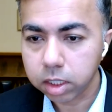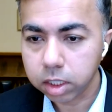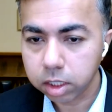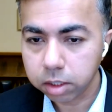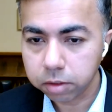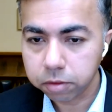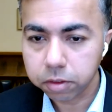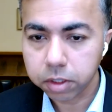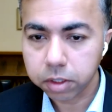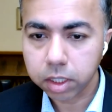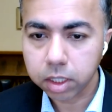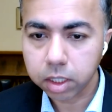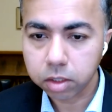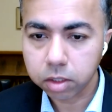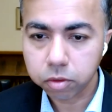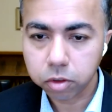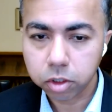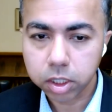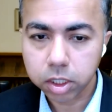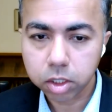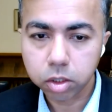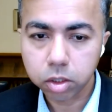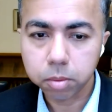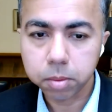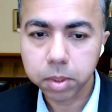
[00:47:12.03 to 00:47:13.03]
difficult
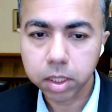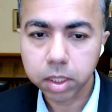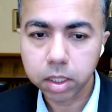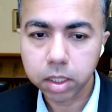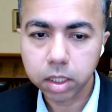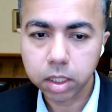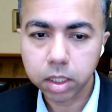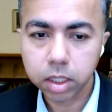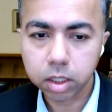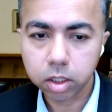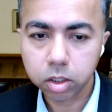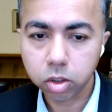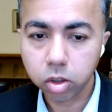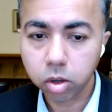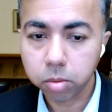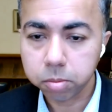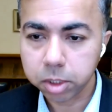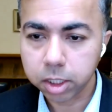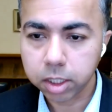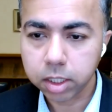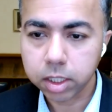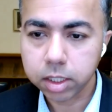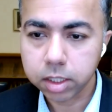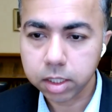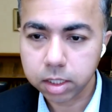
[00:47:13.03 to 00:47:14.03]
for it to be
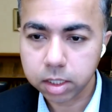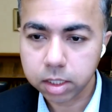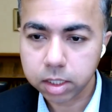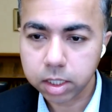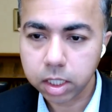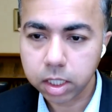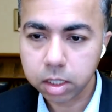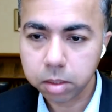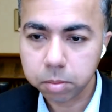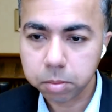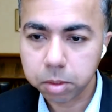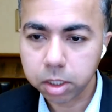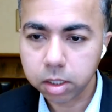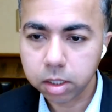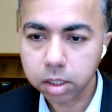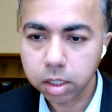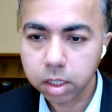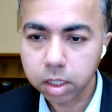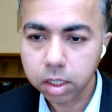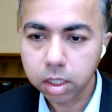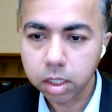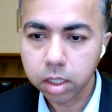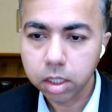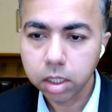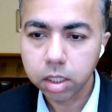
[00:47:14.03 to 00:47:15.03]
economically sustainable.
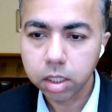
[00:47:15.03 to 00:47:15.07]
